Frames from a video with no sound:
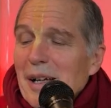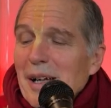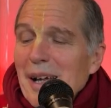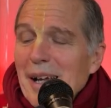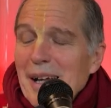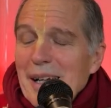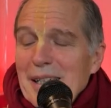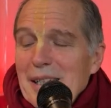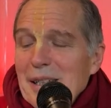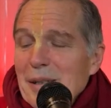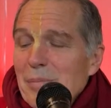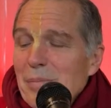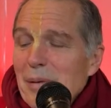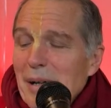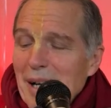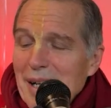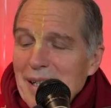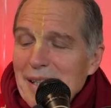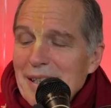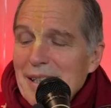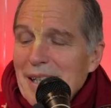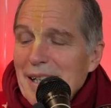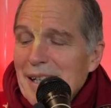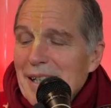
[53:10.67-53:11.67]

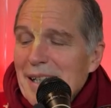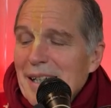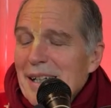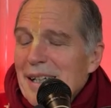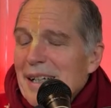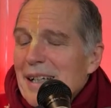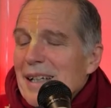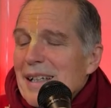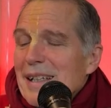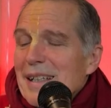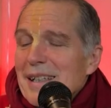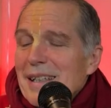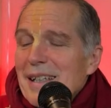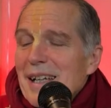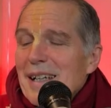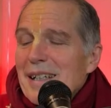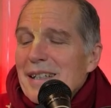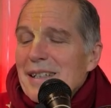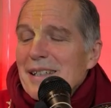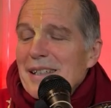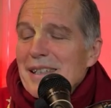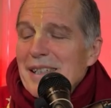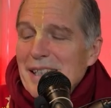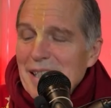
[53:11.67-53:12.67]
expressing their
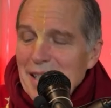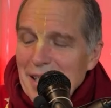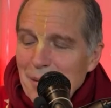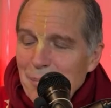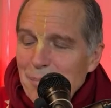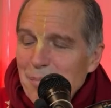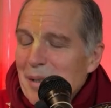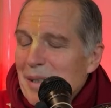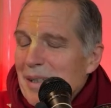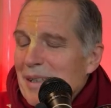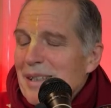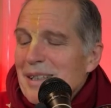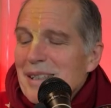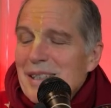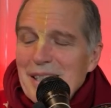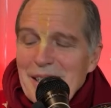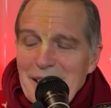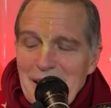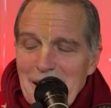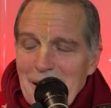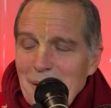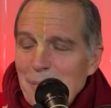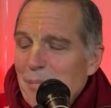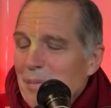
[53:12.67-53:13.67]
deepest,
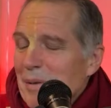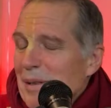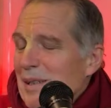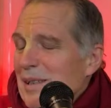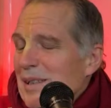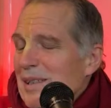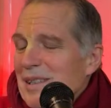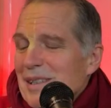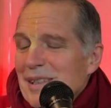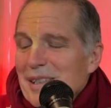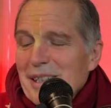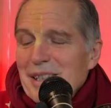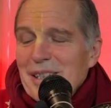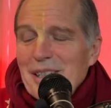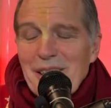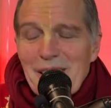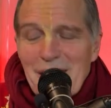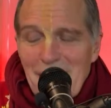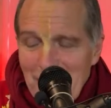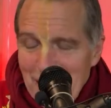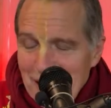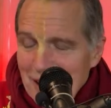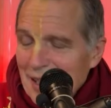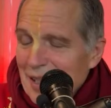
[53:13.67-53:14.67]
deepest
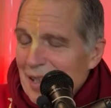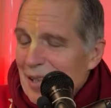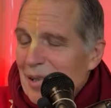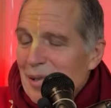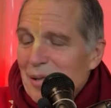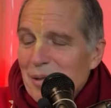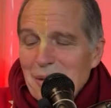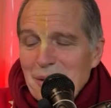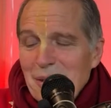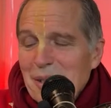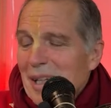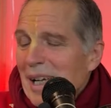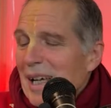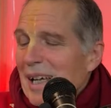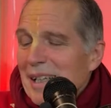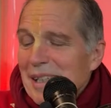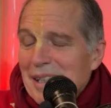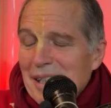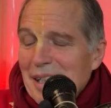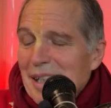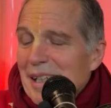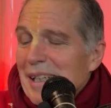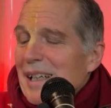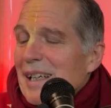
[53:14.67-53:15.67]
gratitude
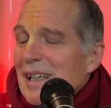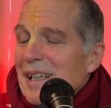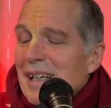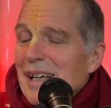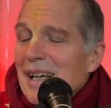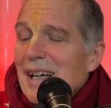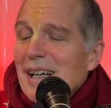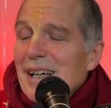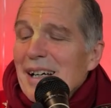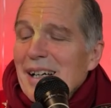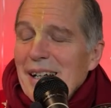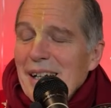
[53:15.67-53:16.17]
and uh,